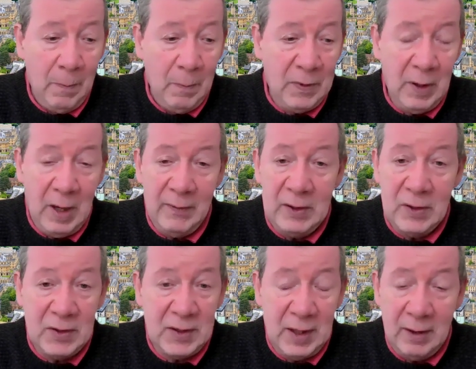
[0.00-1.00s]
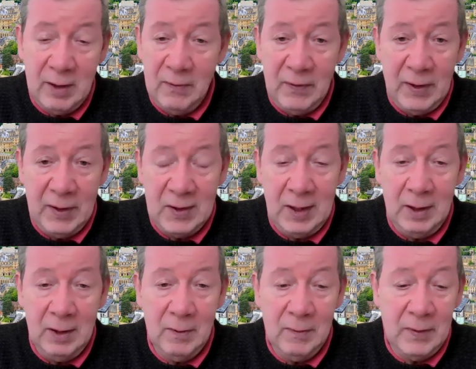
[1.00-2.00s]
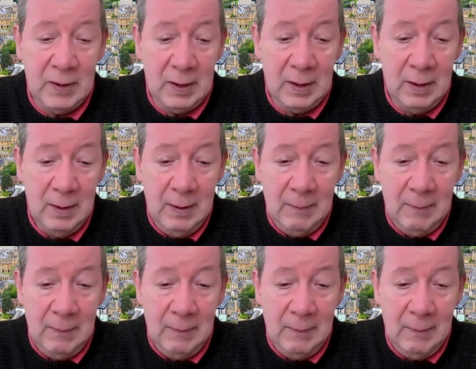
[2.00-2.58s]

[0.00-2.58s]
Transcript: without having to sacrifice any of the